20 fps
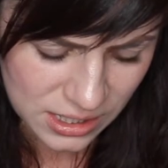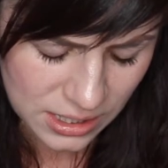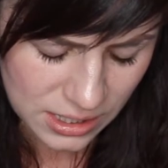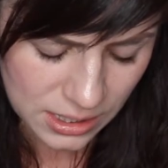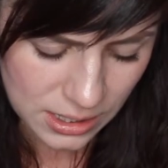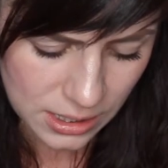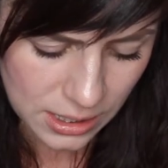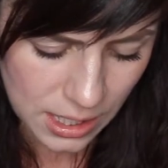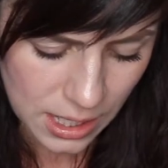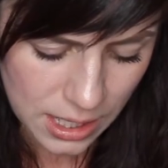
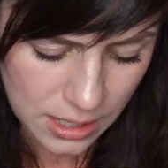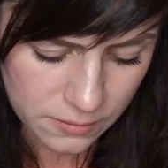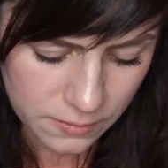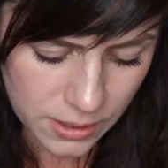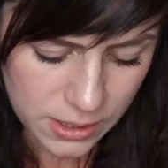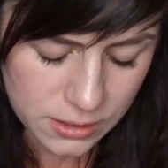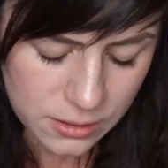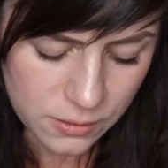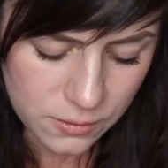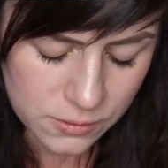I can't
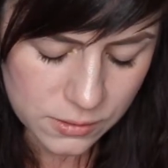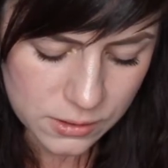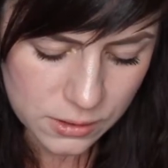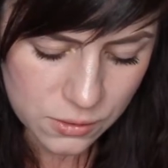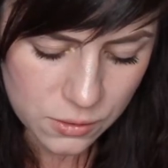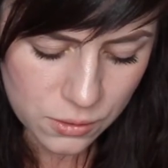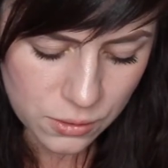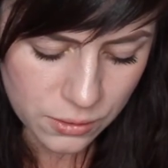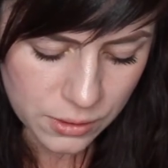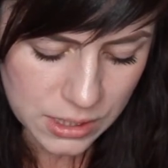read those.
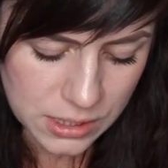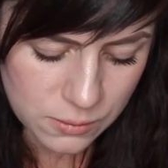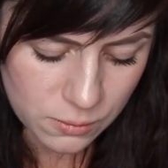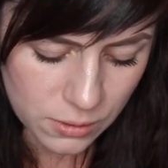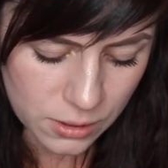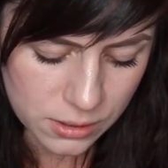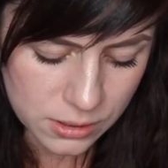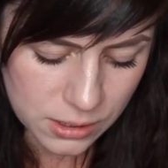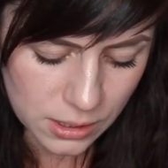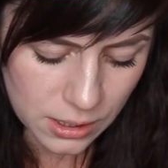Google these
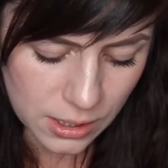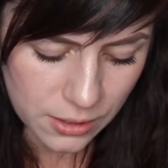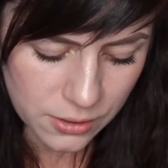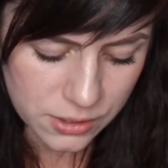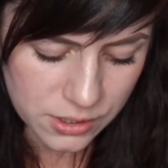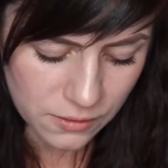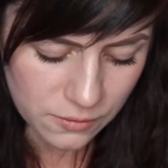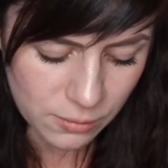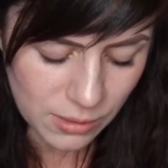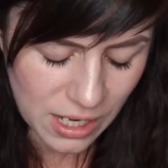words. Allow
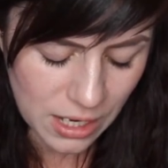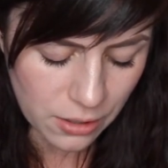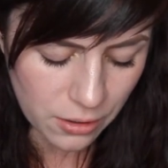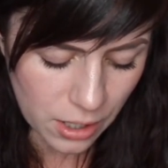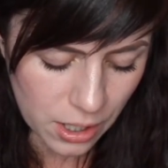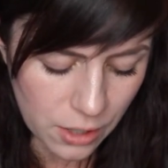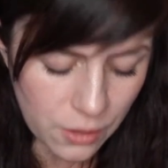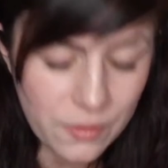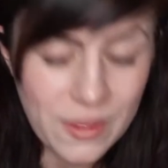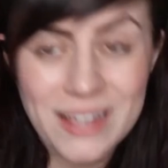yourself to be
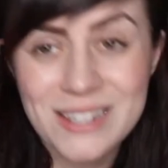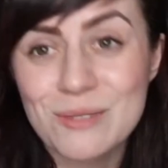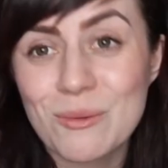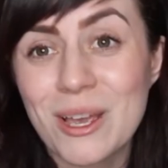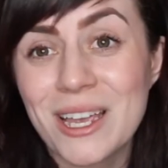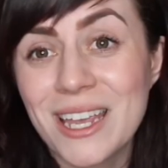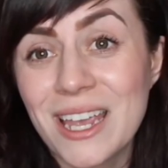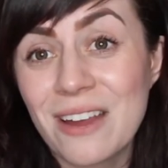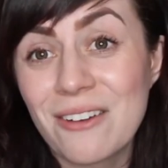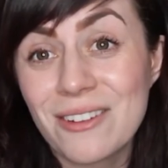angry. Oh, that's
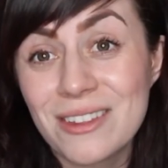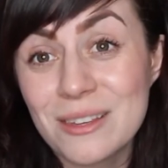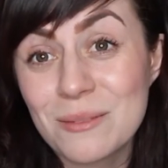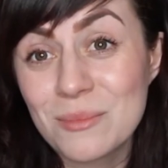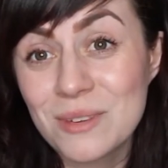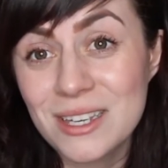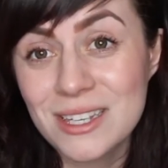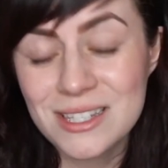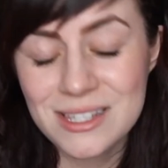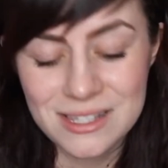why I can't read
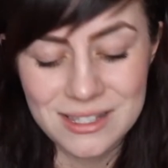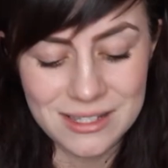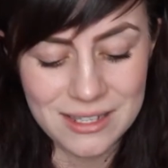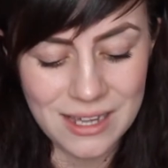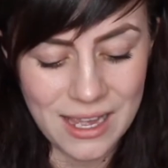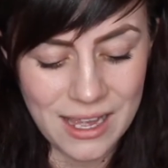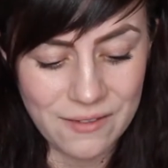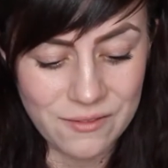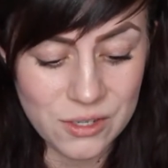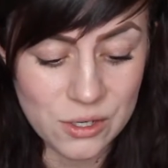them, because
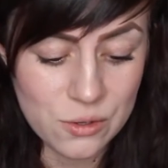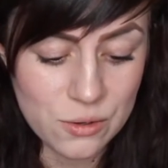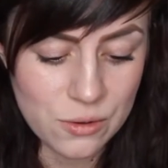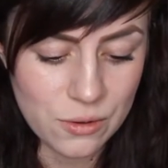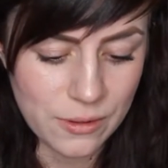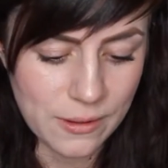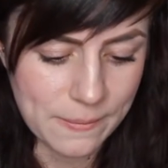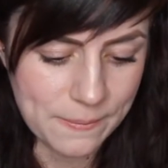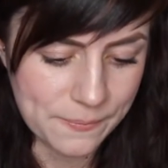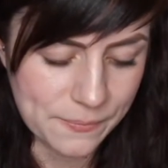I have to
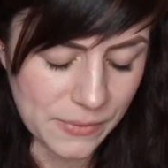Google them.